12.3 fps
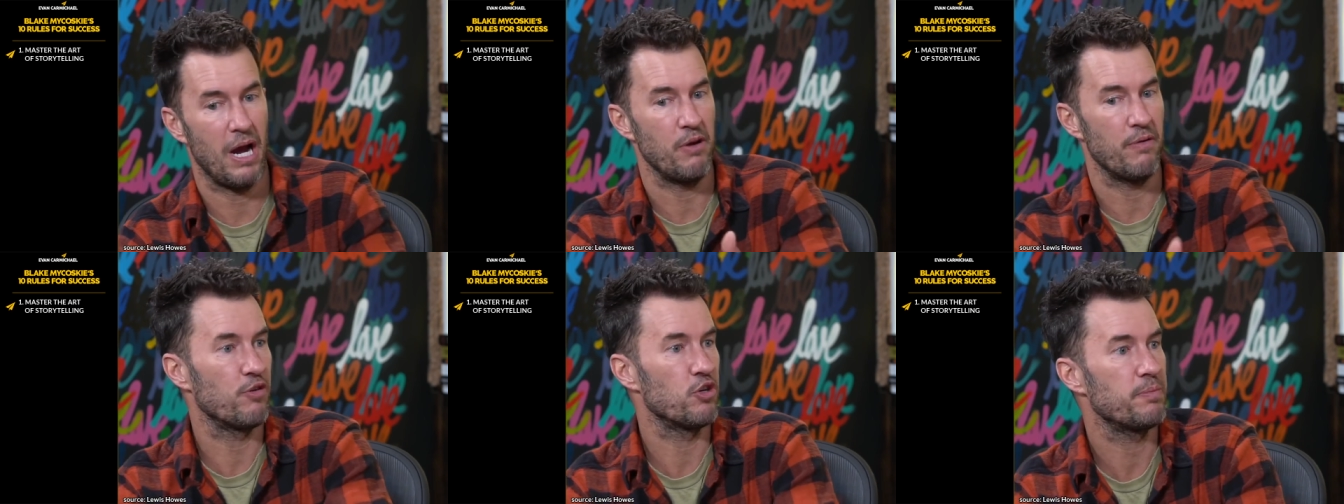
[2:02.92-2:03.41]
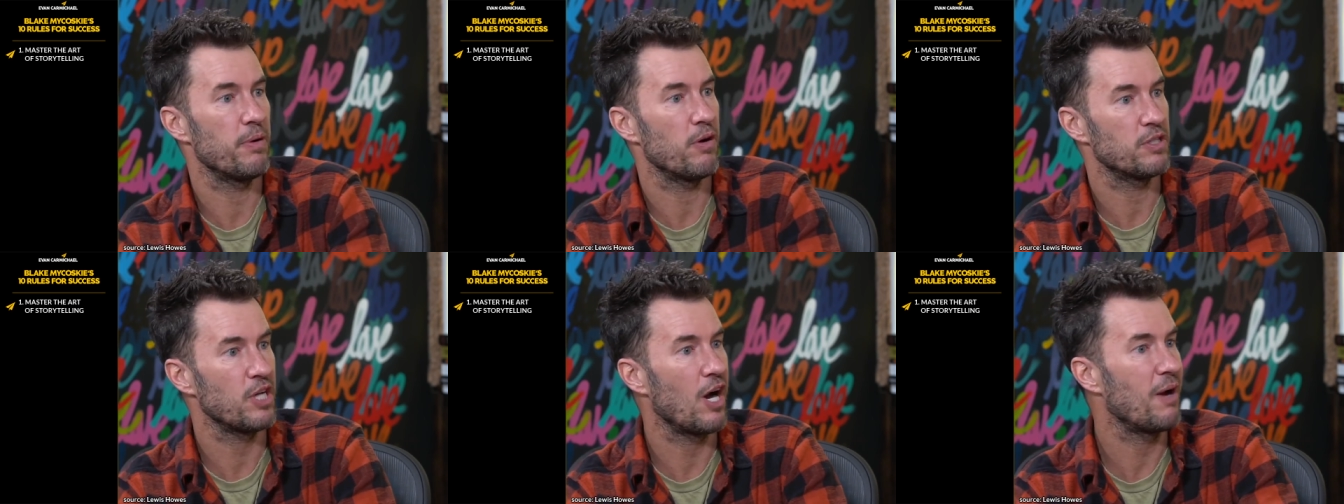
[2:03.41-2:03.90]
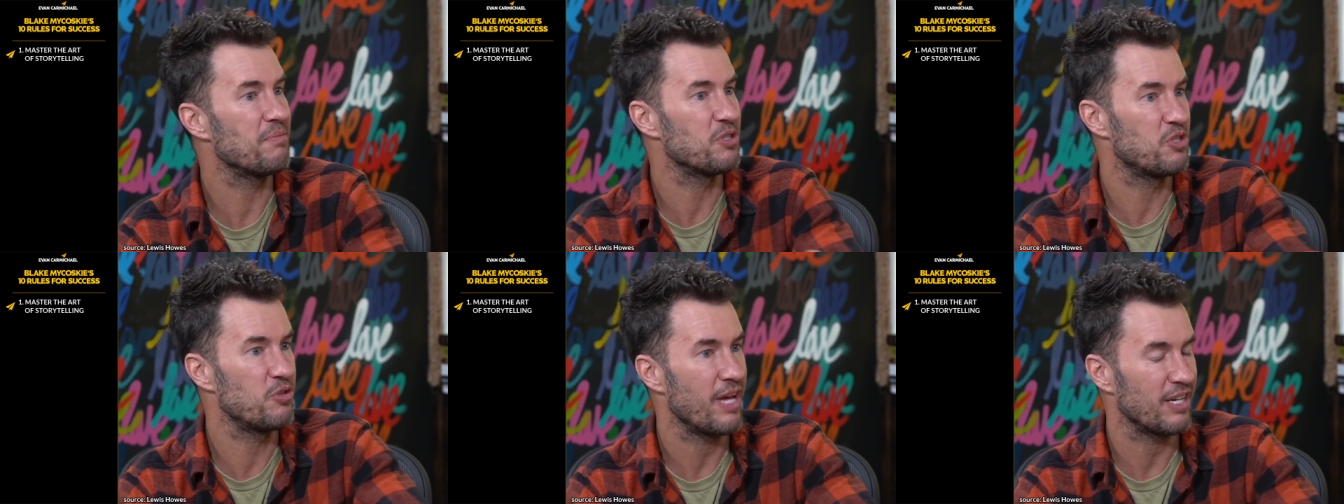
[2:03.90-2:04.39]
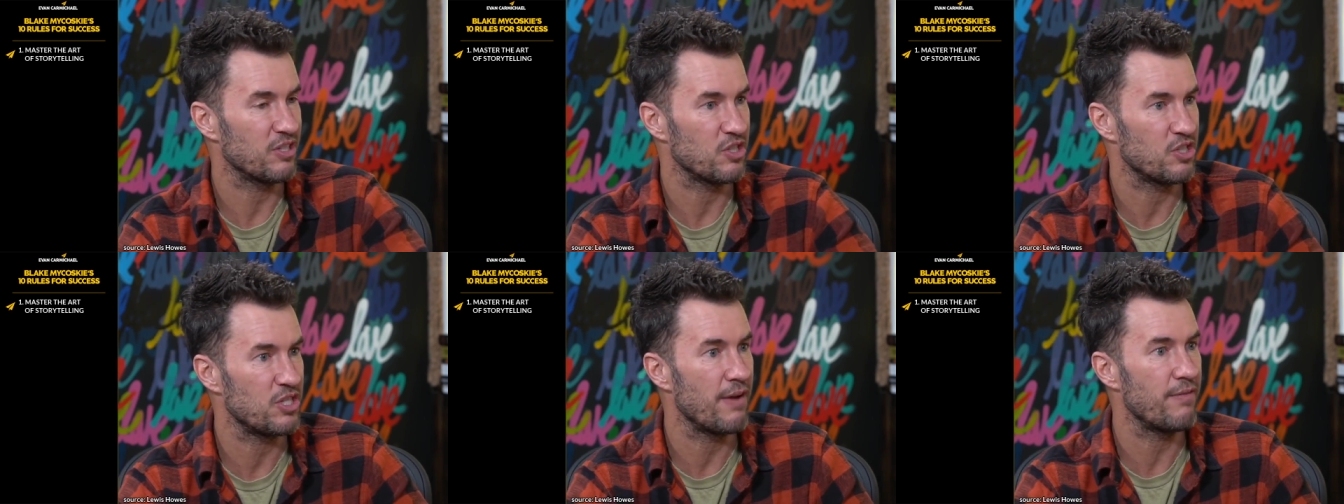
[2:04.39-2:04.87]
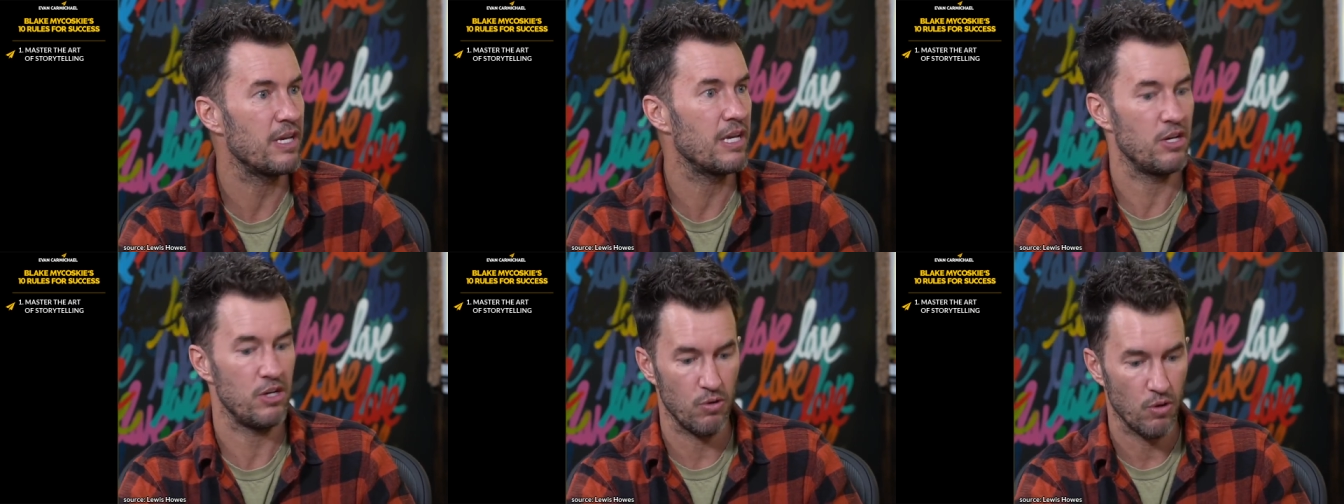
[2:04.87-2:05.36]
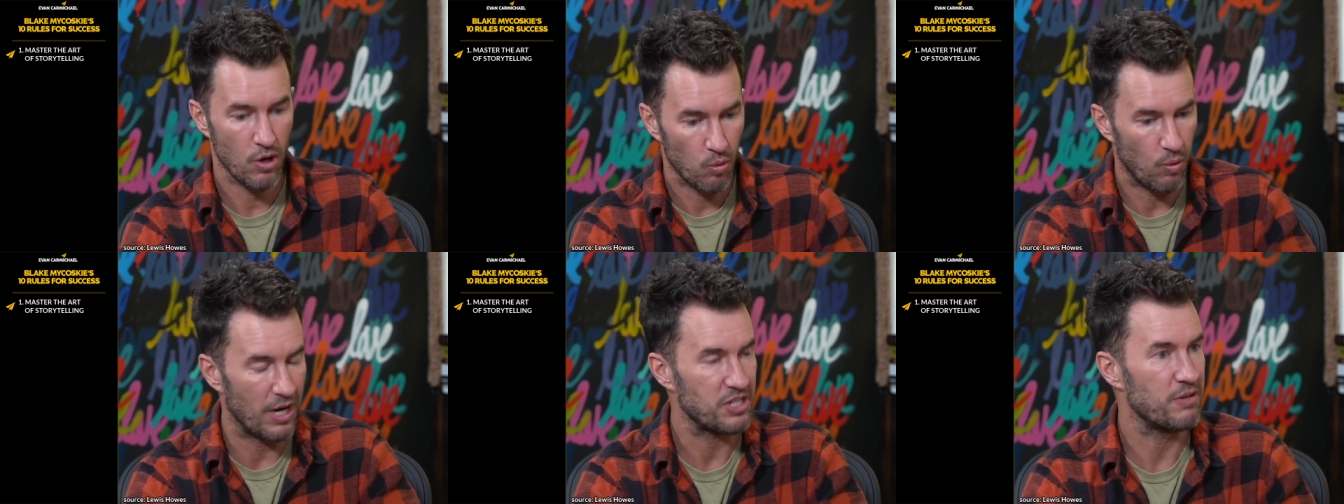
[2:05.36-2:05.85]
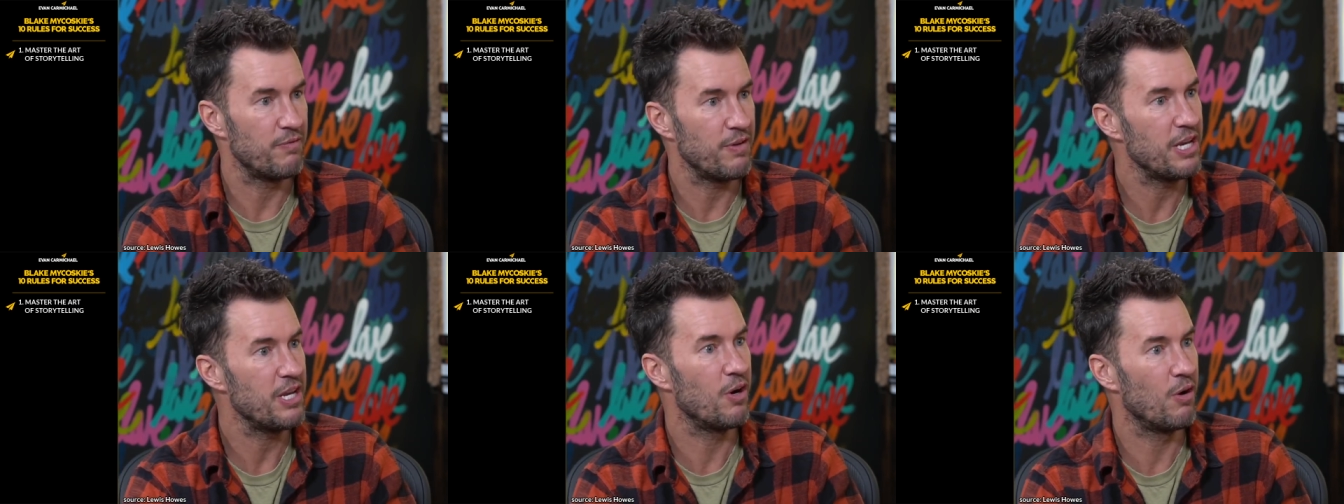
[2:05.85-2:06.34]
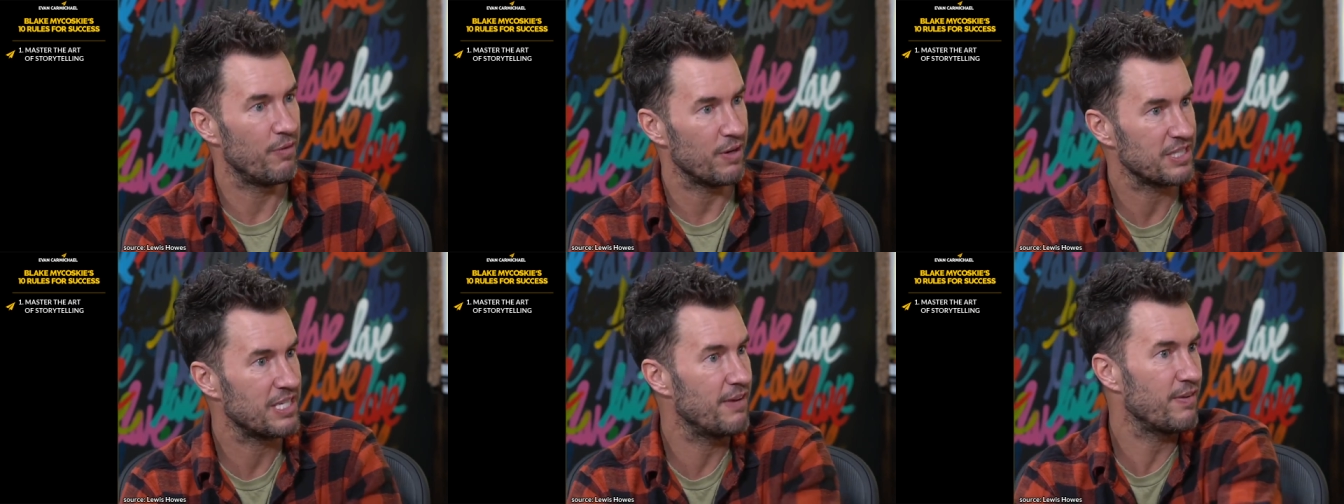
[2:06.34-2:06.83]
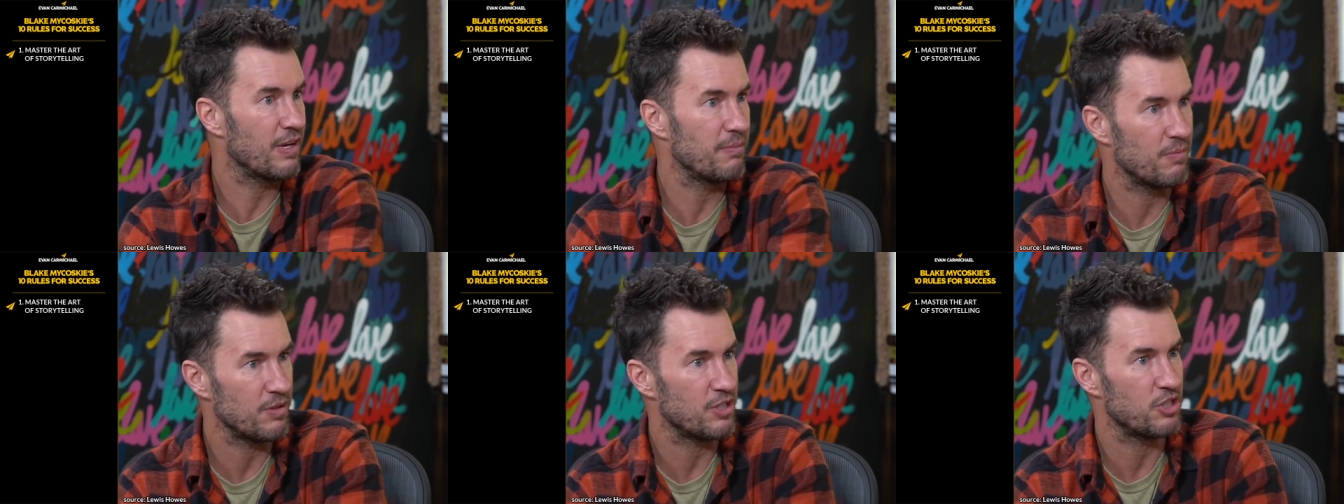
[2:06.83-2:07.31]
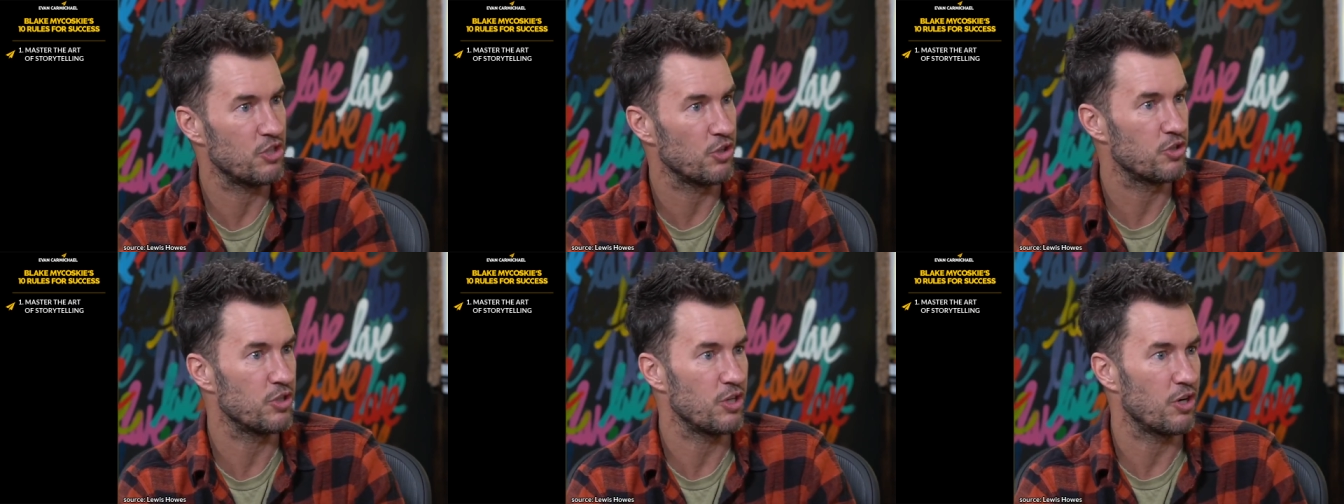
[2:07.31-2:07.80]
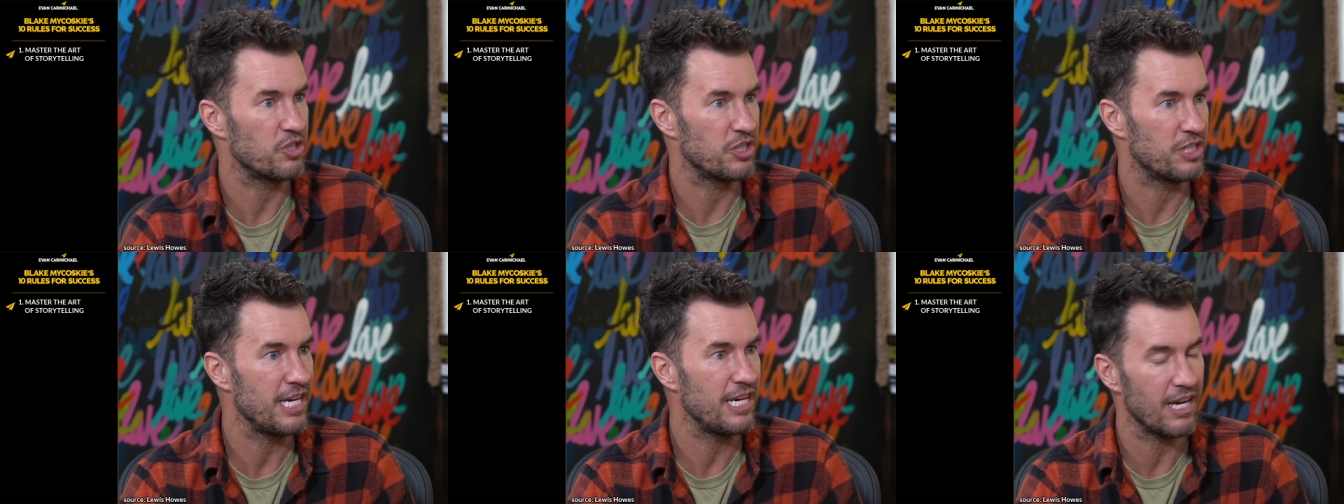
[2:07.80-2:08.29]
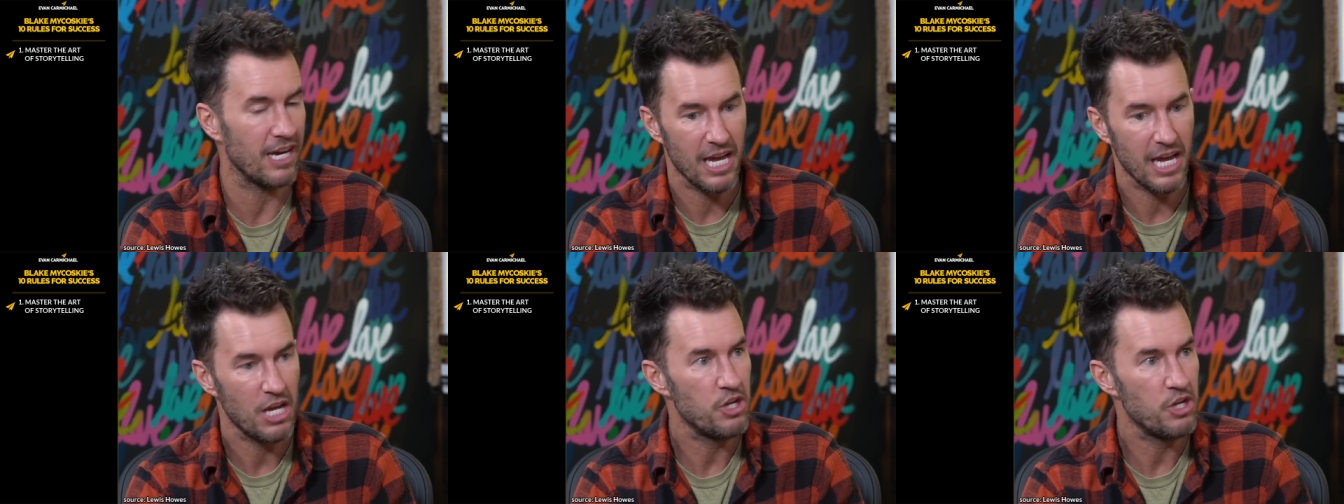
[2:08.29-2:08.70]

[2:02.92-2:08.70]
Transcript: got your first pair of Toms in 2007 and you watched a video of us giving them to children in Argentina,